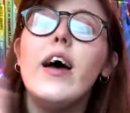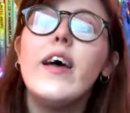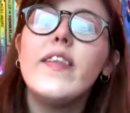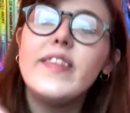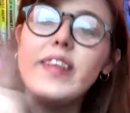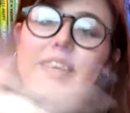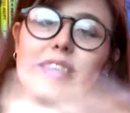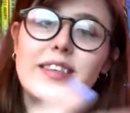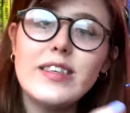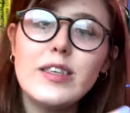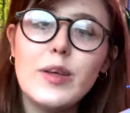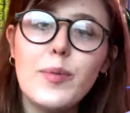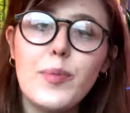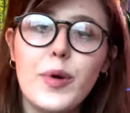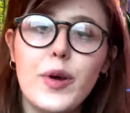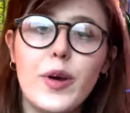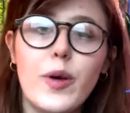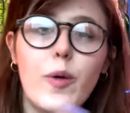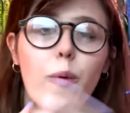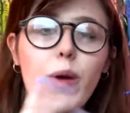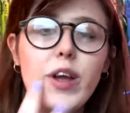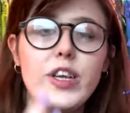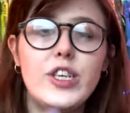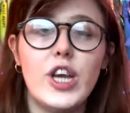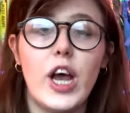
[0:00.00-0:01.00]
This is a book
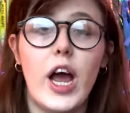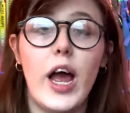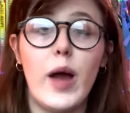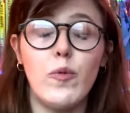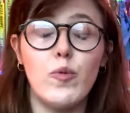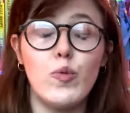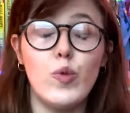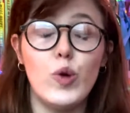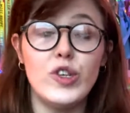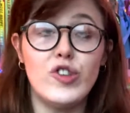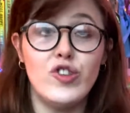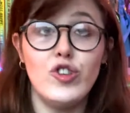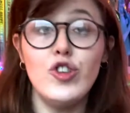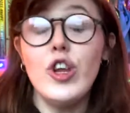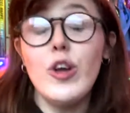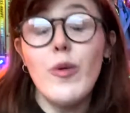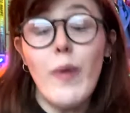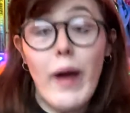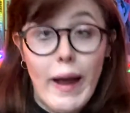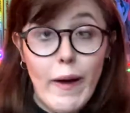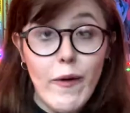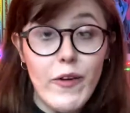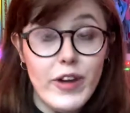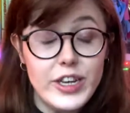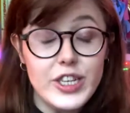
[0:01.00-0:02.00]
which was new
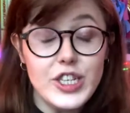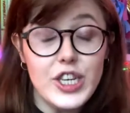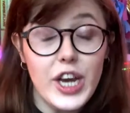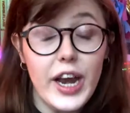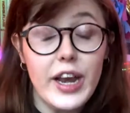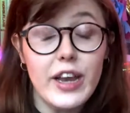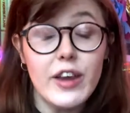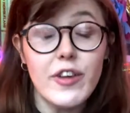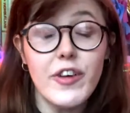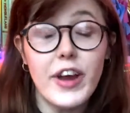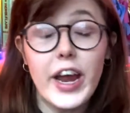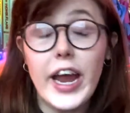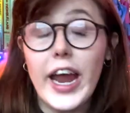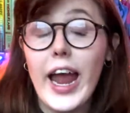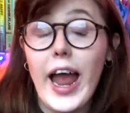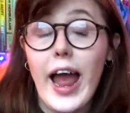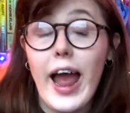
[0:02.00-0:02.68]
out in January,